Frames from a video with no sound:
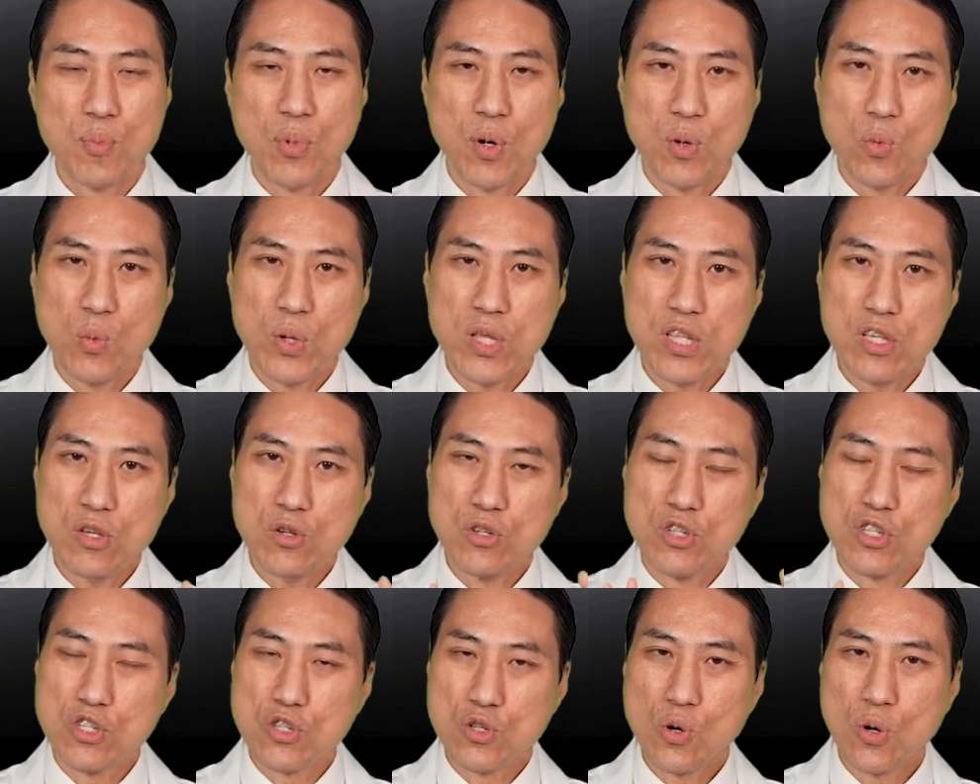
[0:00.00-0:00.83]
But when you
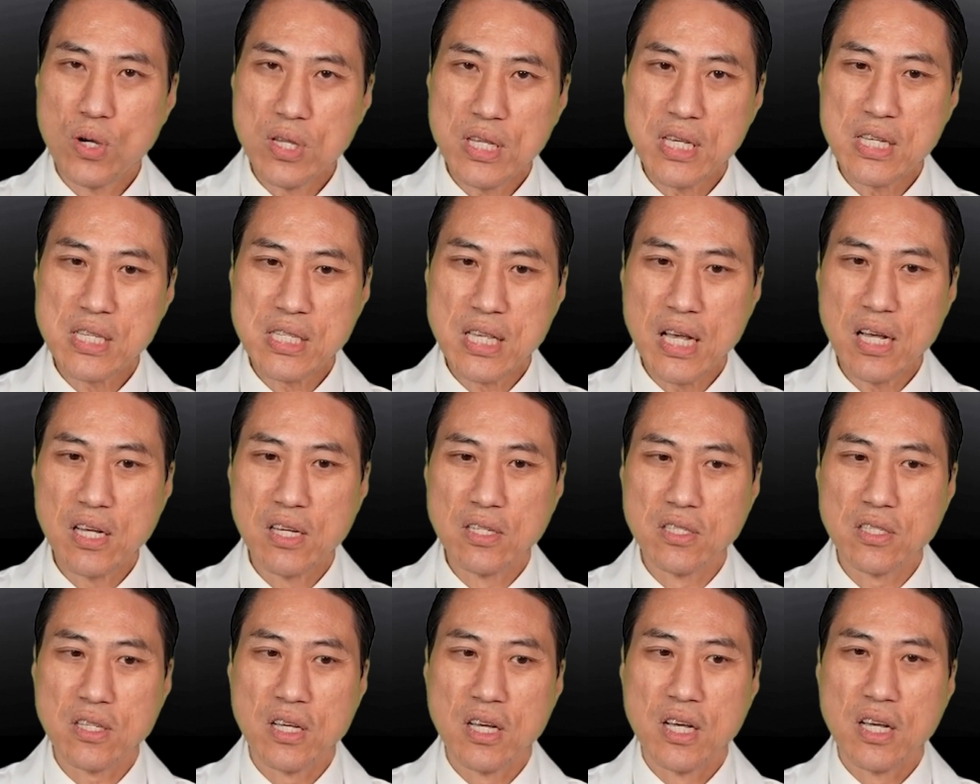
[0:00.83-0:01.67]
destroy these
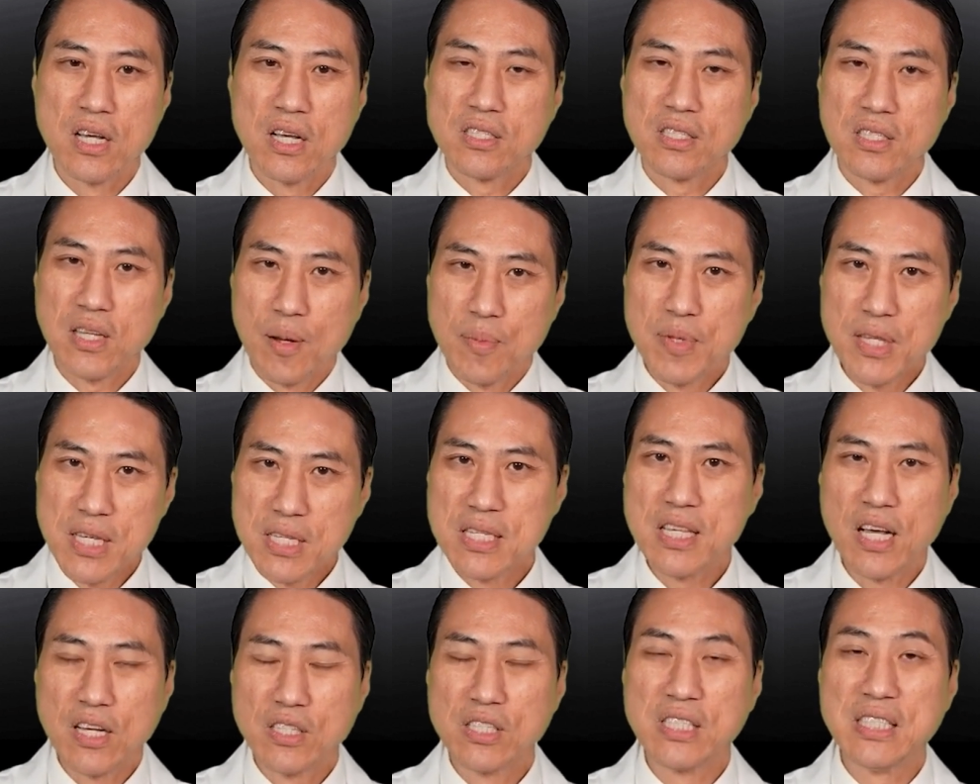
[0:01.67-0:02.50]
cells, some of the
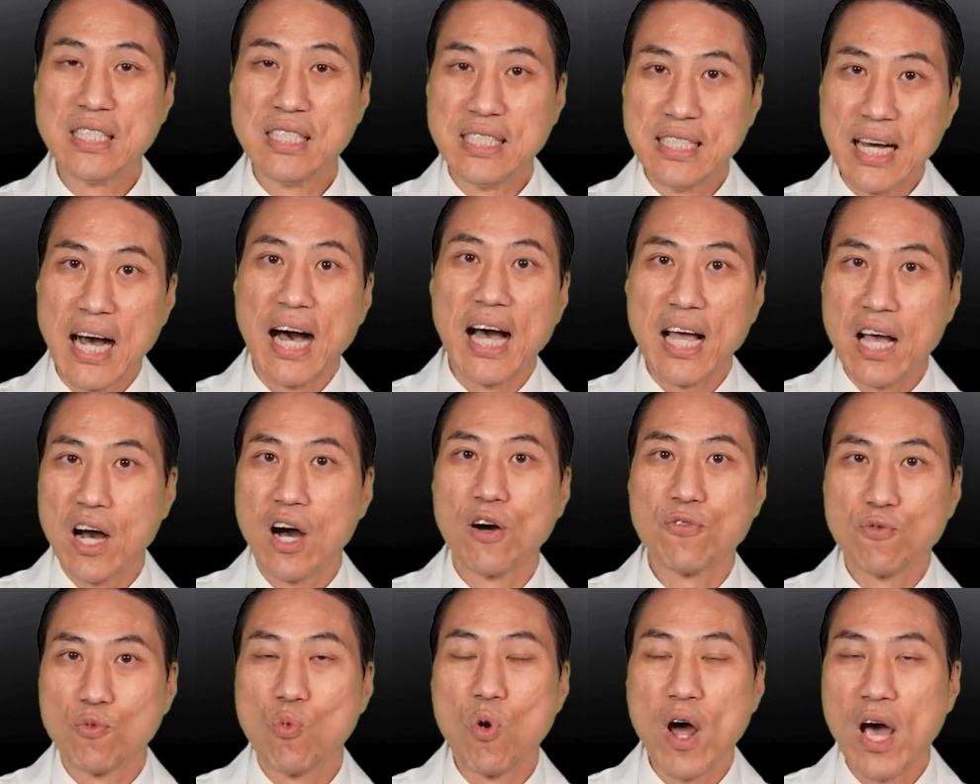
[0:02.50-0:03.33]
cells die
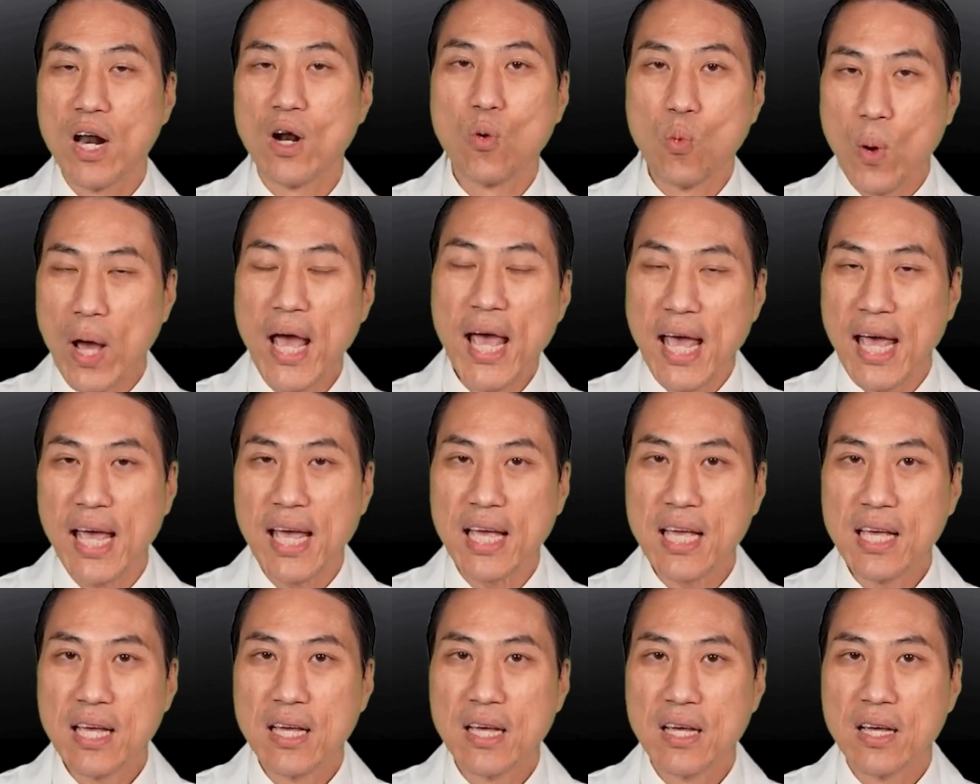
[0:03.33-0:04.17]
off right
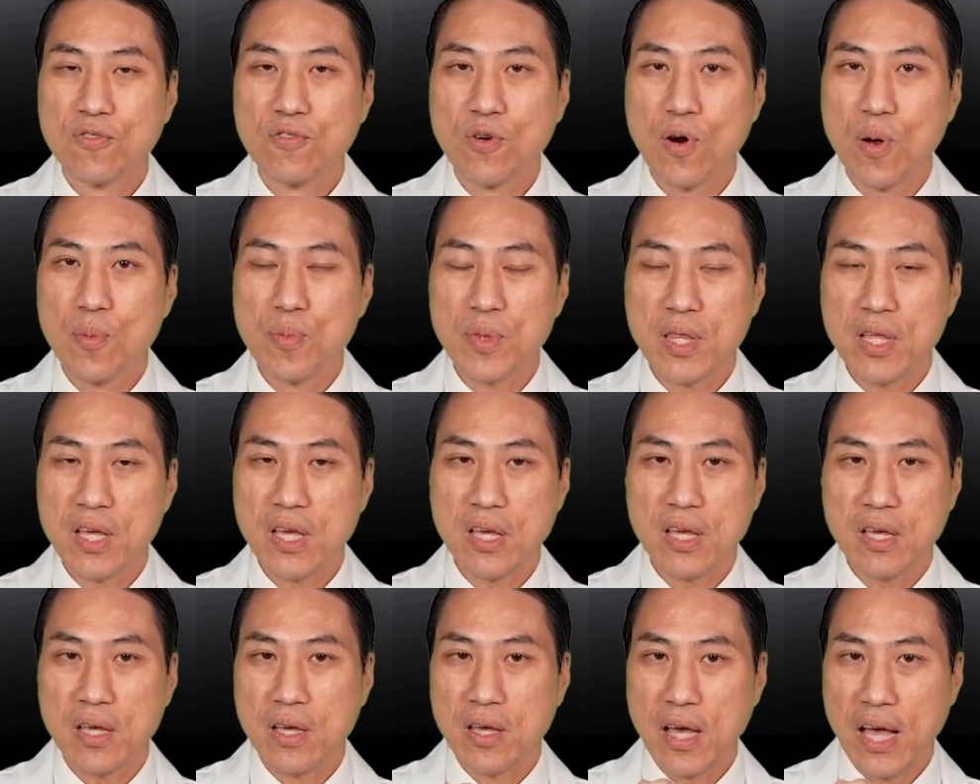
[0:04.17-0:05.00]
away from
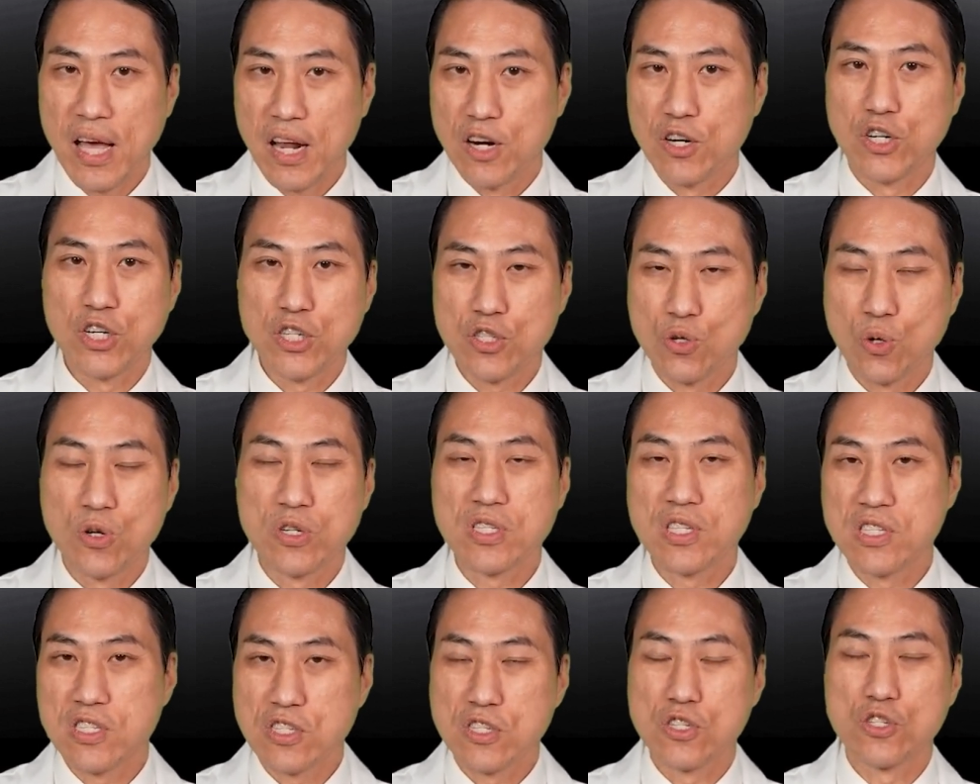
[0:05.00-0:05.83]
the energy
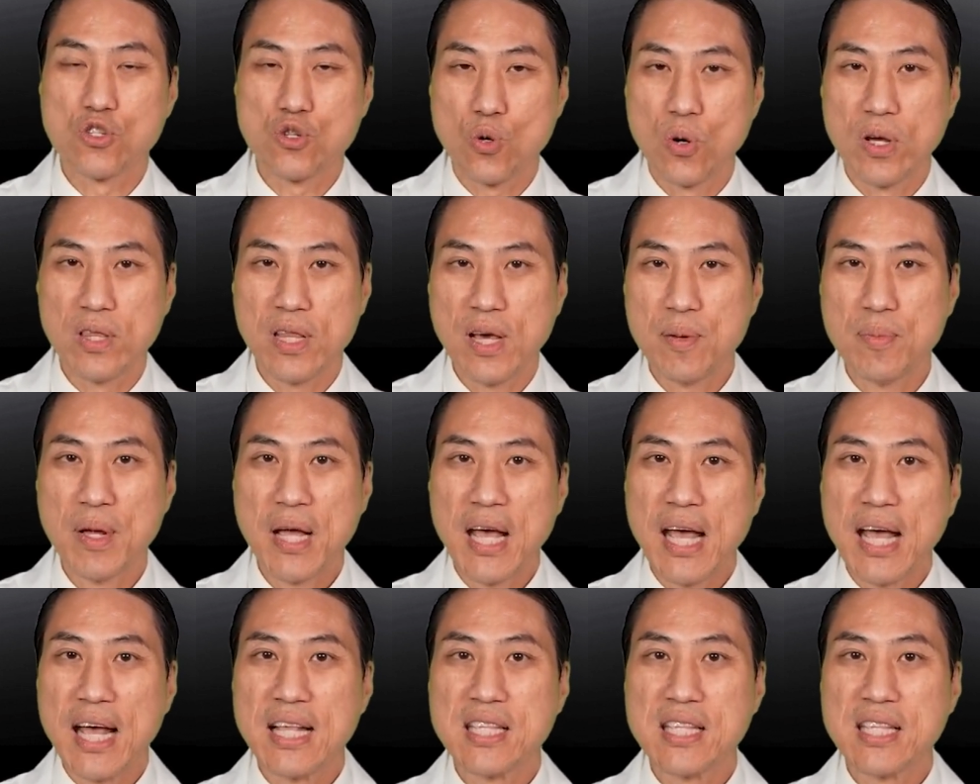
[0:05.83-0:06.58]
source that's destroying them,